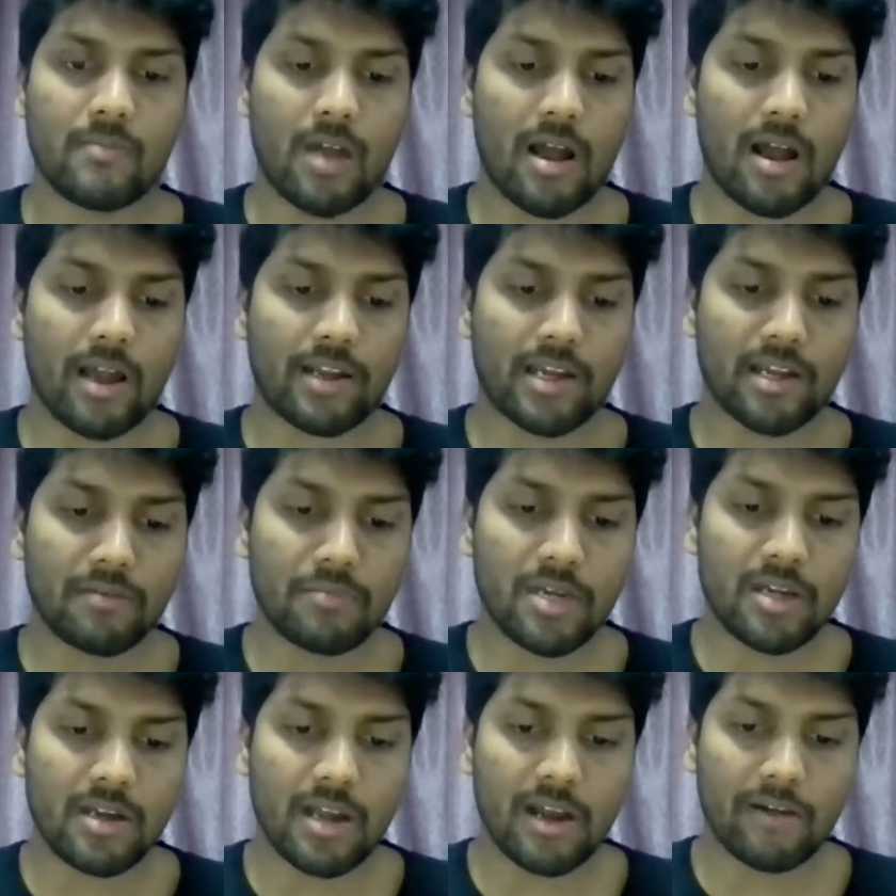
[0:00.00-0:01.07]
I can
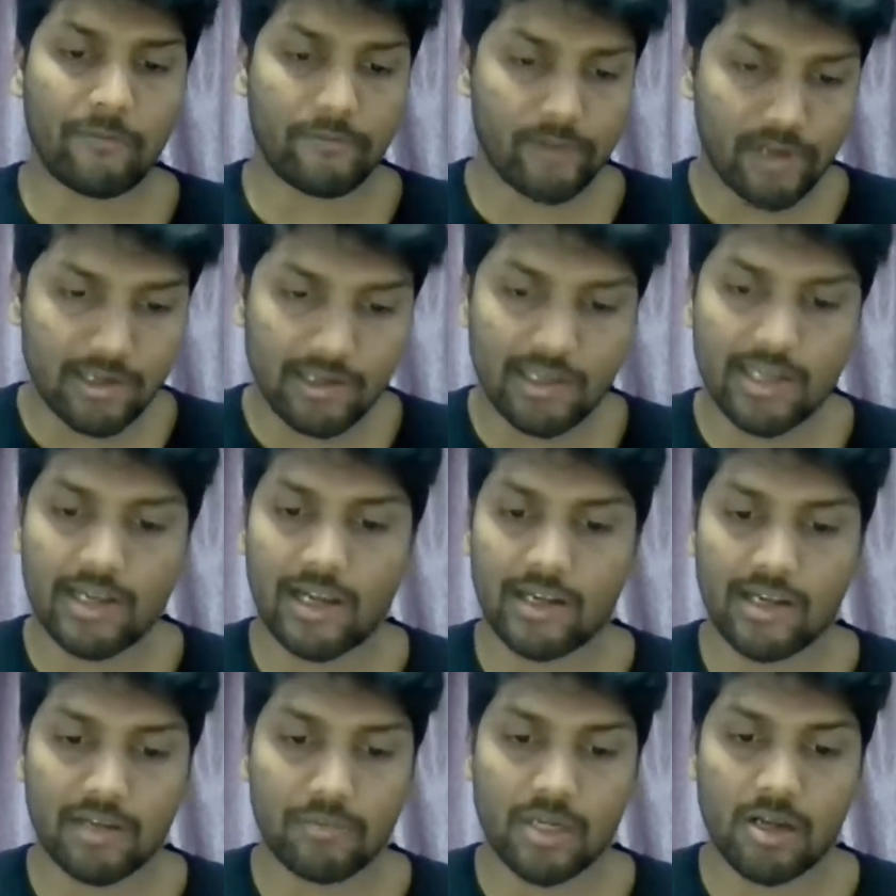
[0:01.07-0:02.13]
be friendly. I
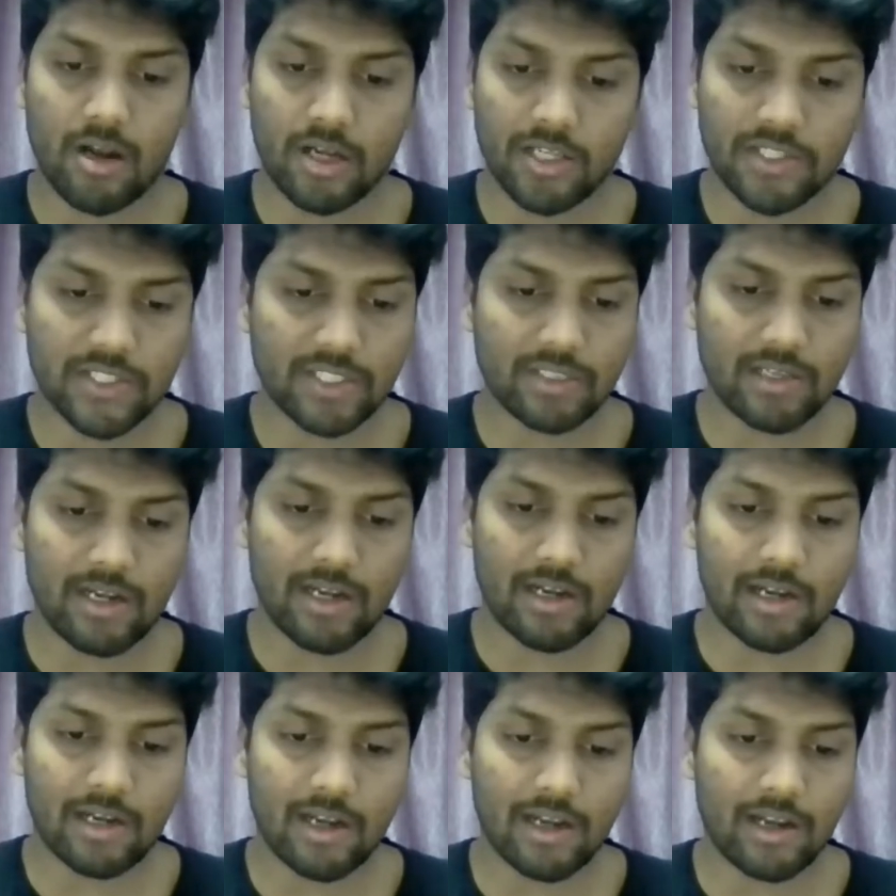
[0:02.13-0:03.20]
can be honest.
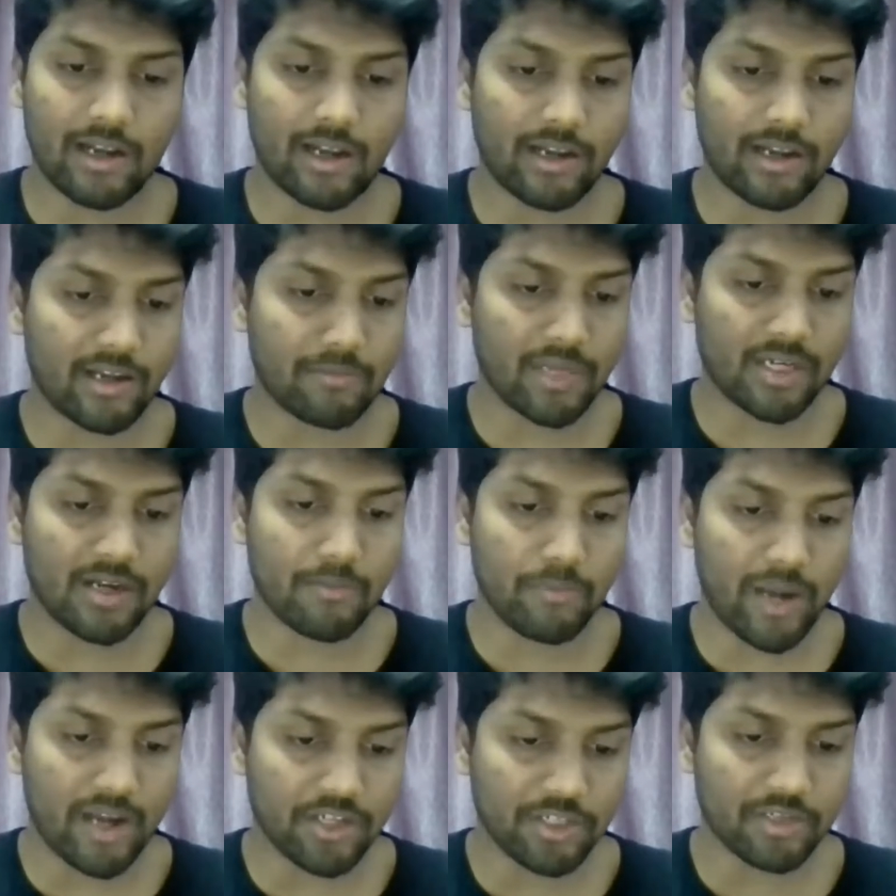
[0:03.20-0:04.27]
I can be
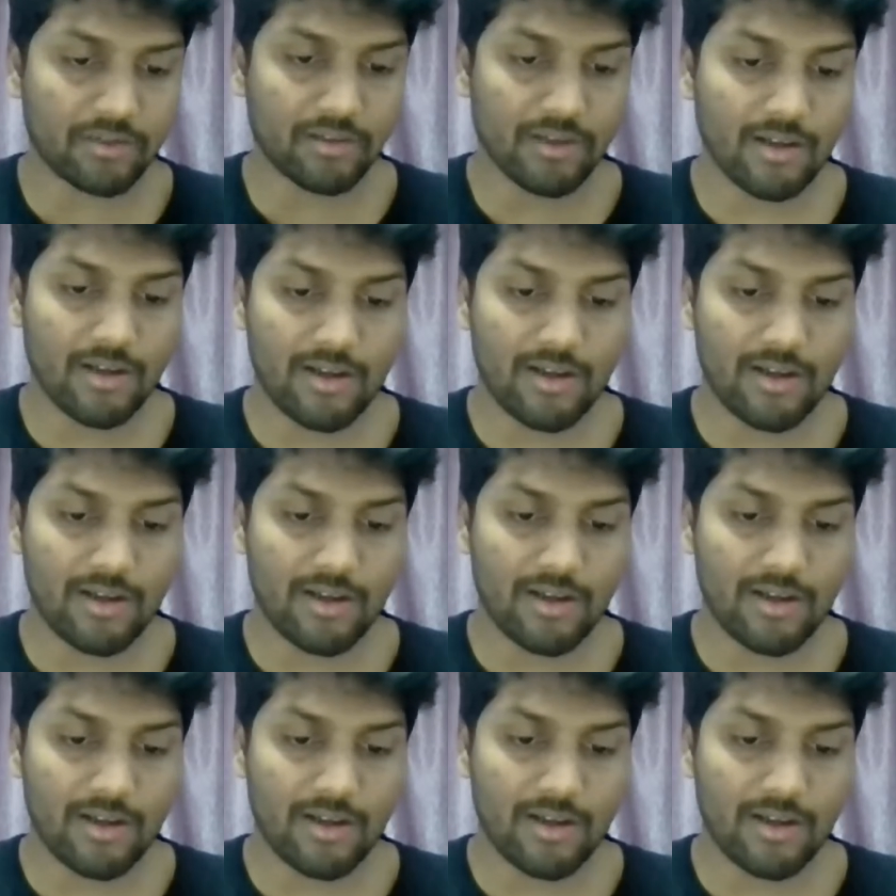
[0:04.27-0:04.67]
compassionate.